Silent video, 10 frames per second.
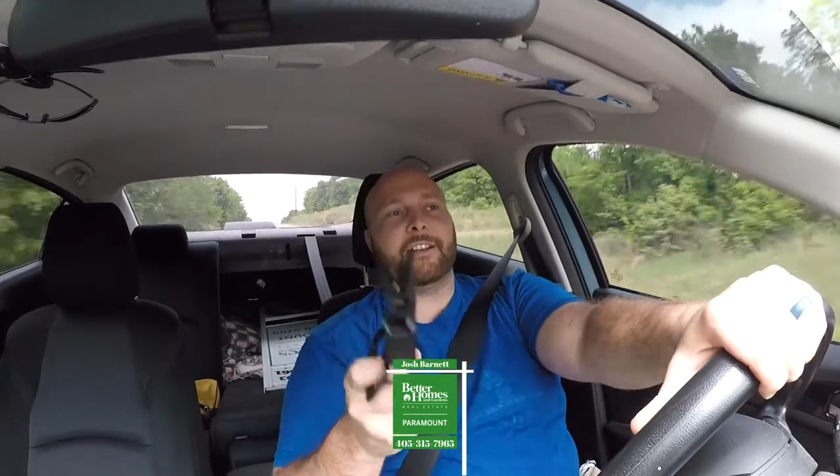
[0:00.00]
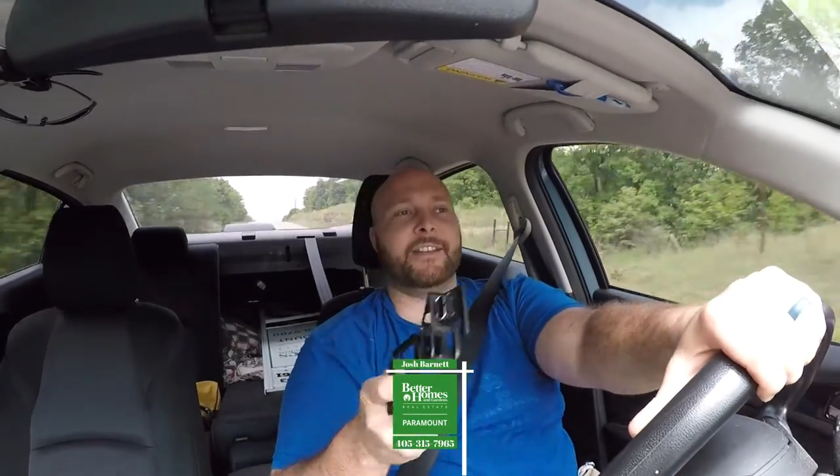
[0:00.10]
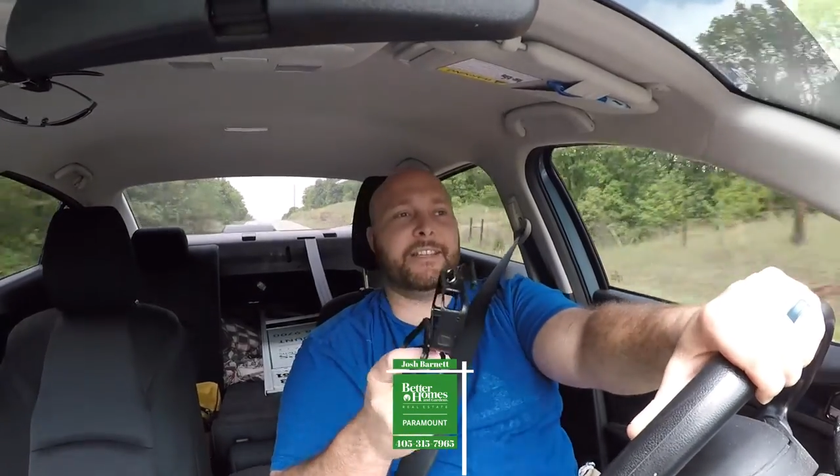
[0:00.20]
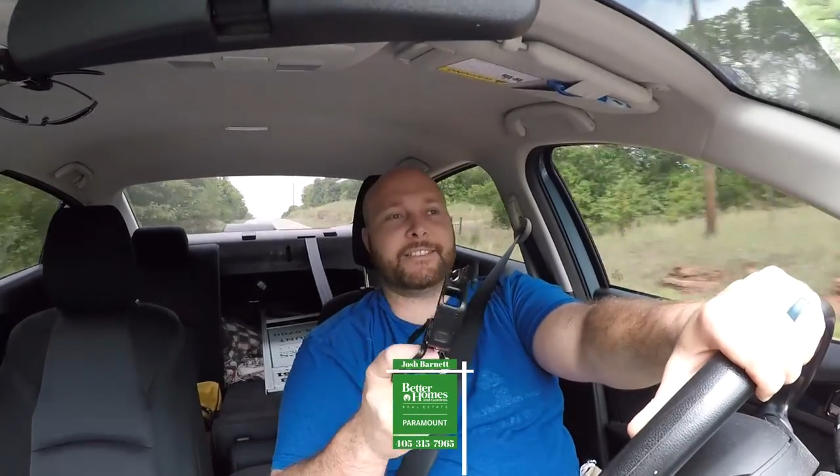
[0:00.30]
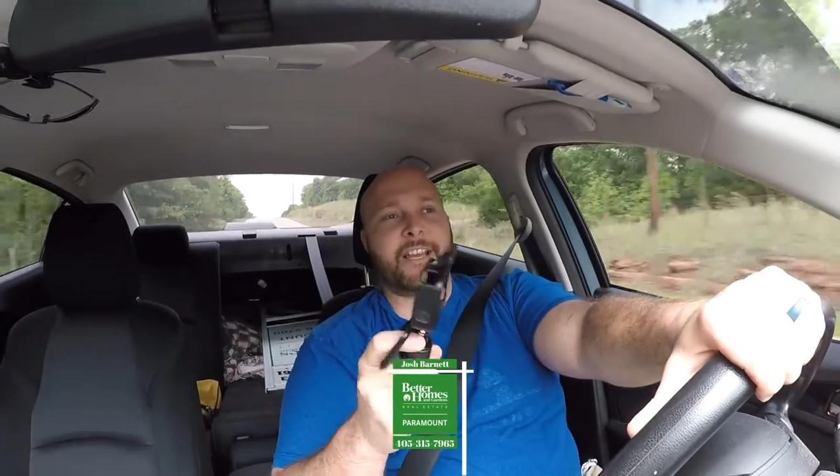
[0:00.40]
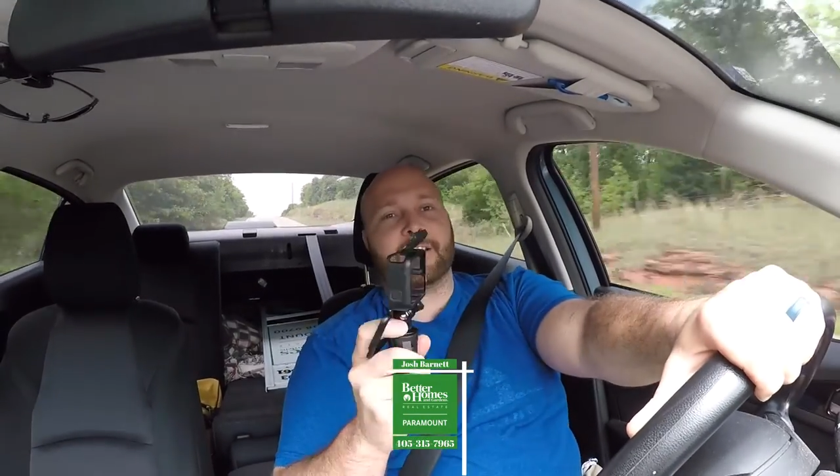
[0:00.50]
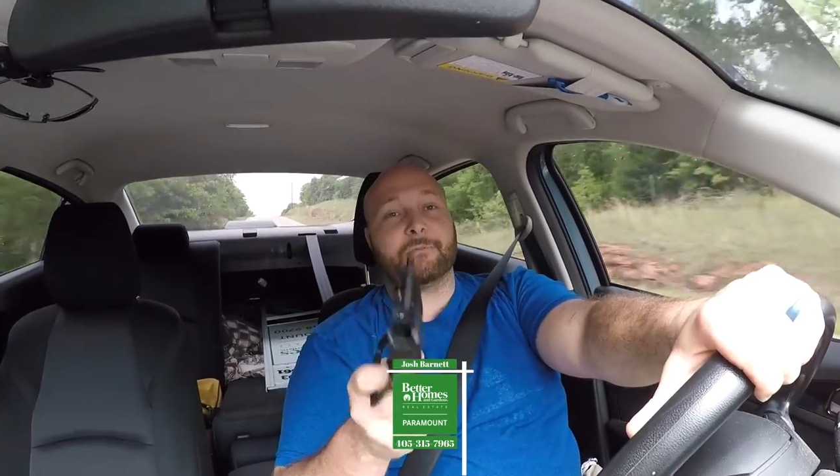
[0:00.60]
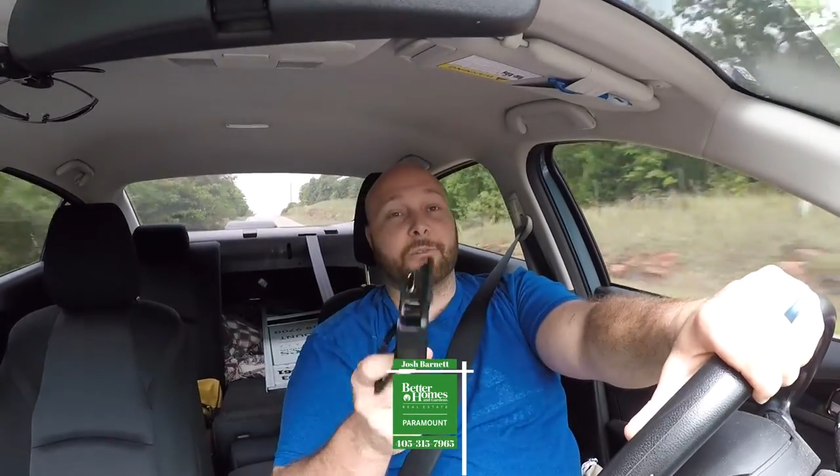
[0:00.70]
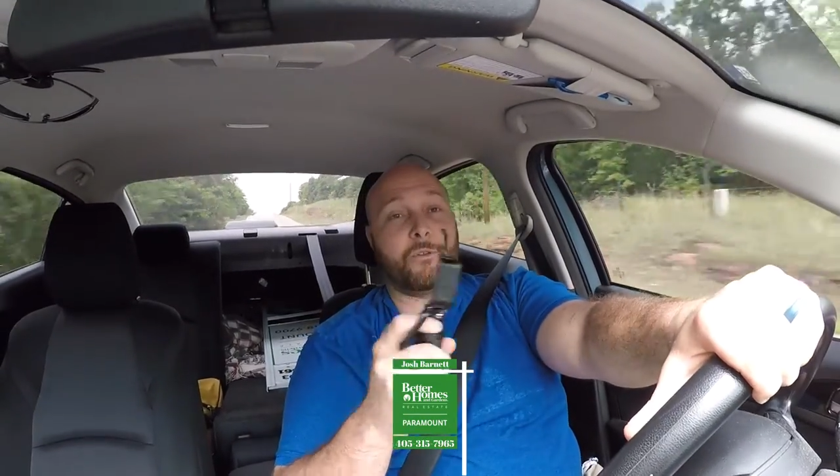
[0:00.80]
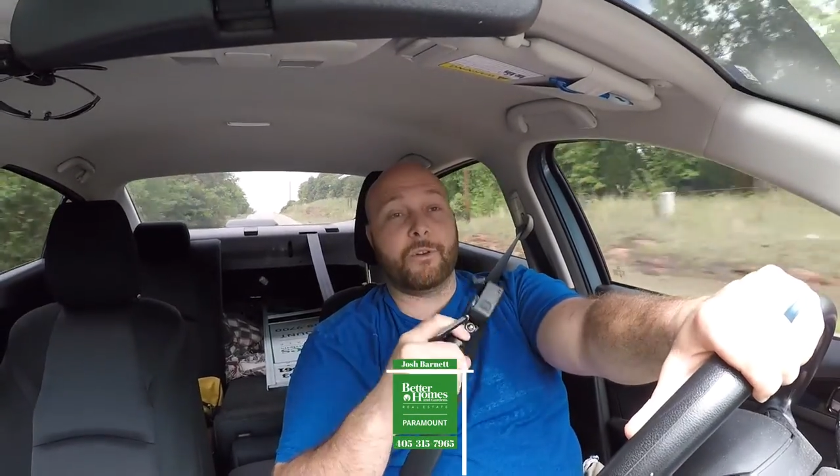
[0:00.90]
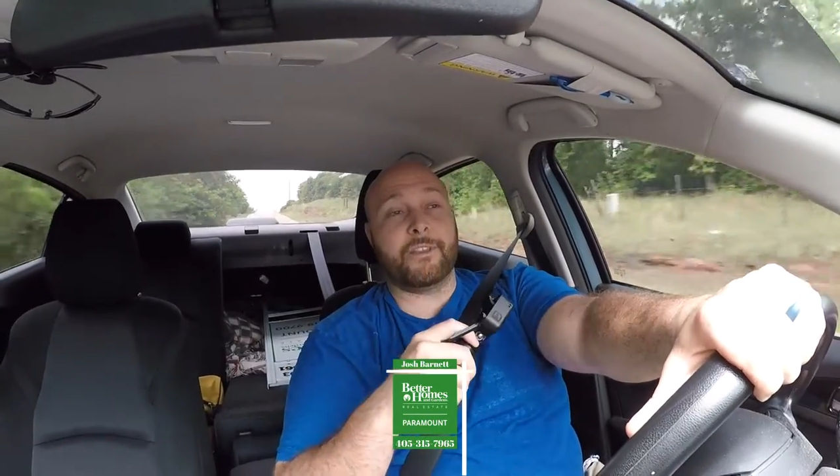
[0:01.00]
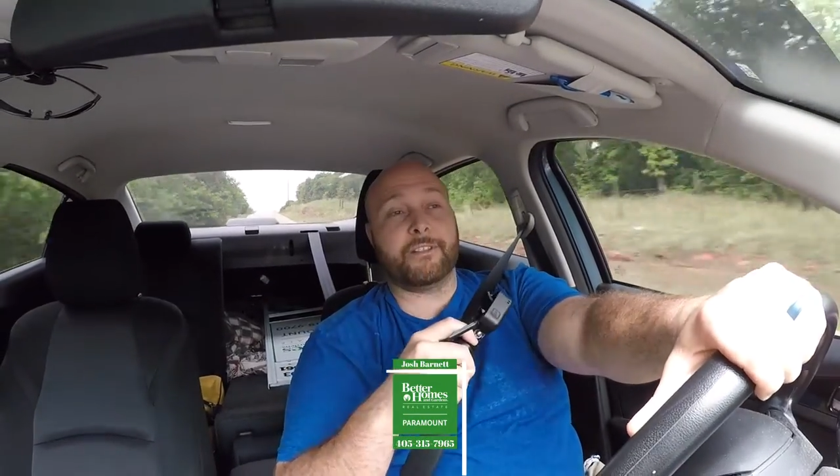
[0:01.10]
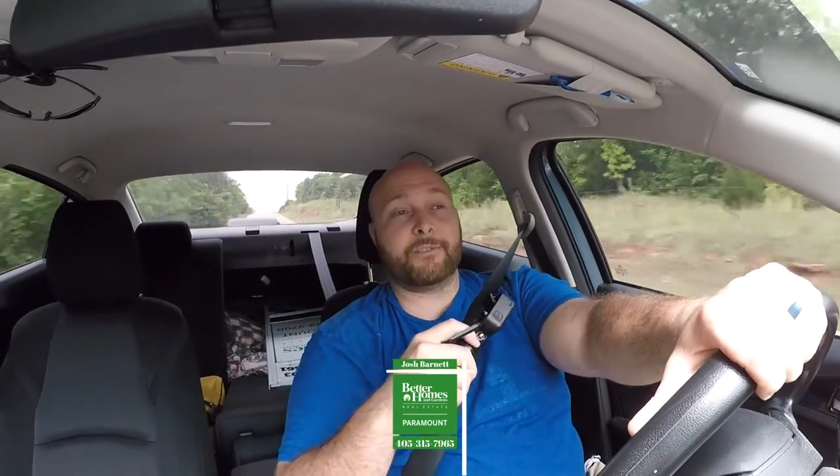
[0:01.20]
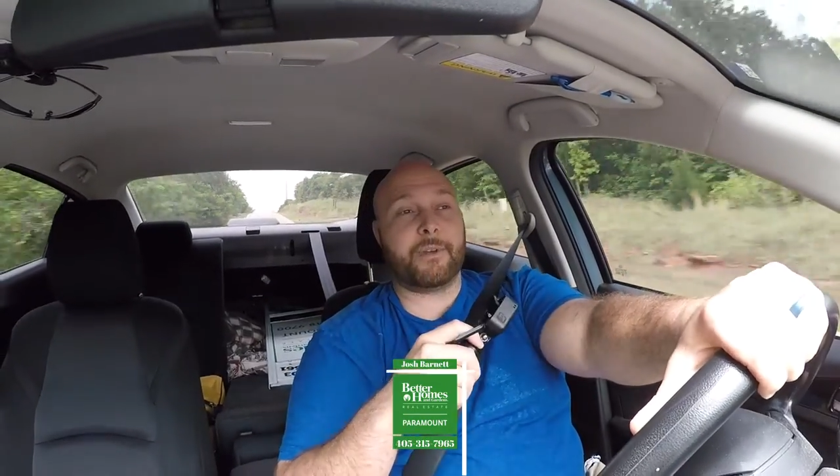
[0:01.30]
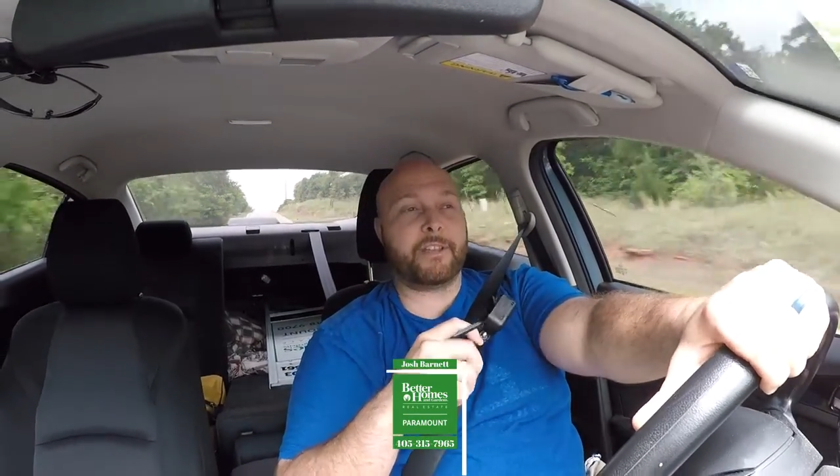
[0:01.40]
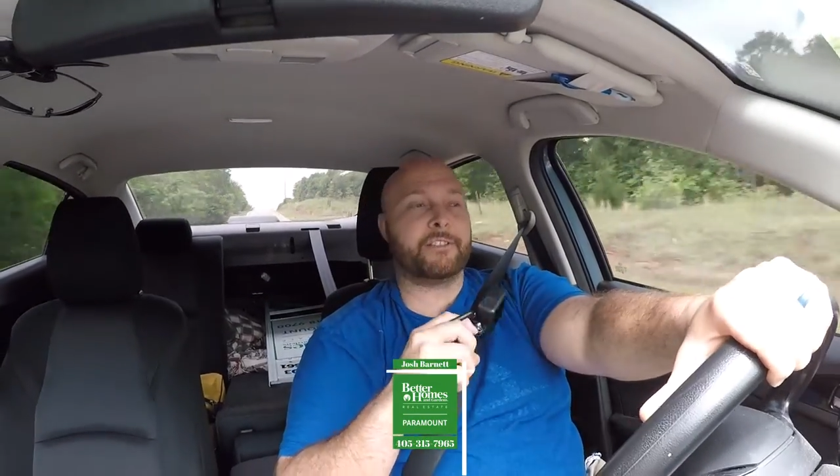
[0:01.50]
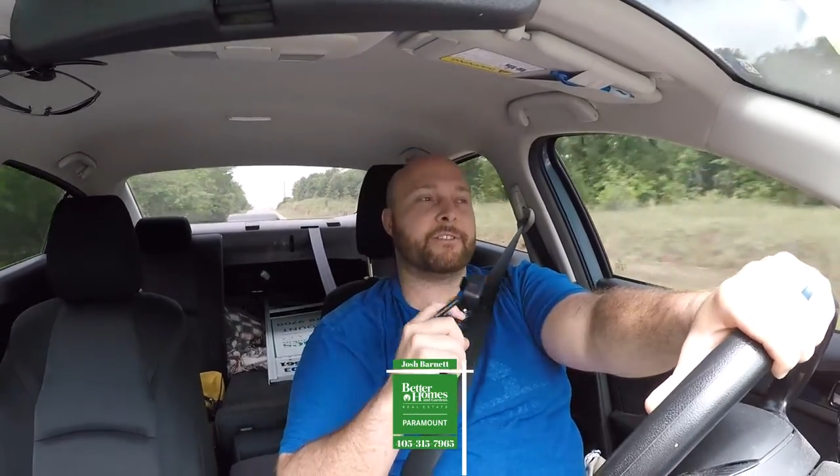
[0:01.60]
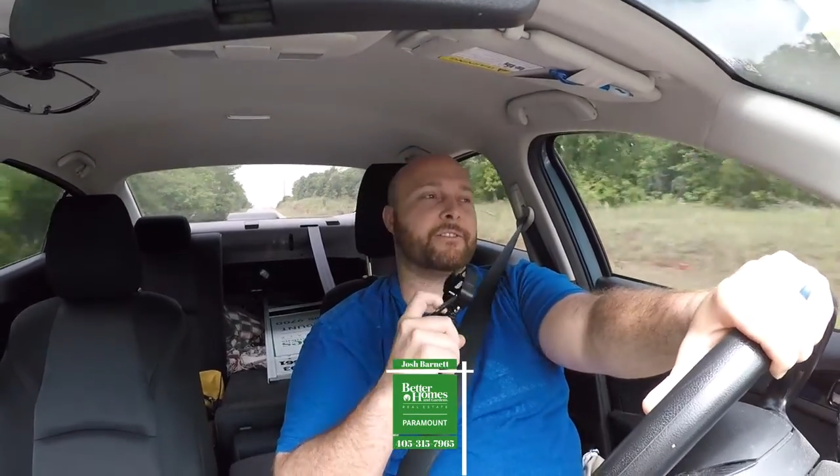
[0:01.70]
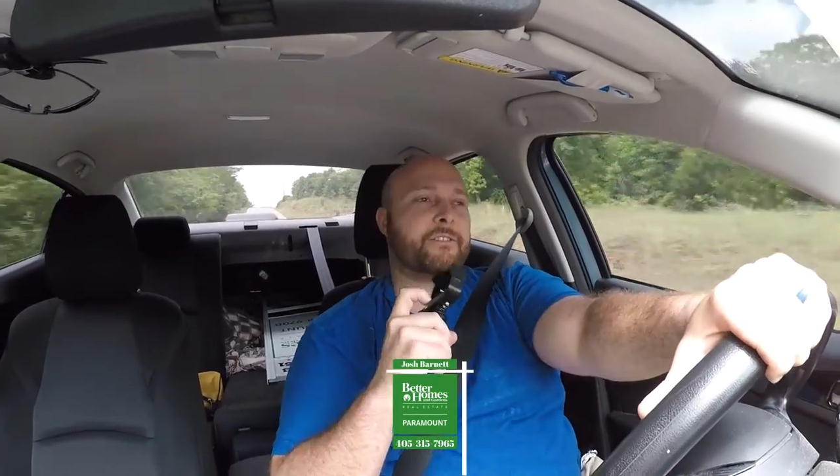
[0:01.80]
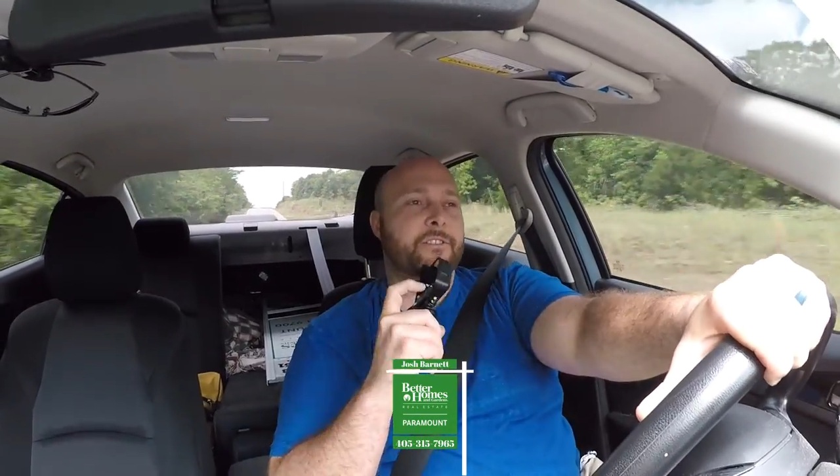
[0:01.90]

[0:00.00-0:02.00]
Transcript: on his house before the inspections.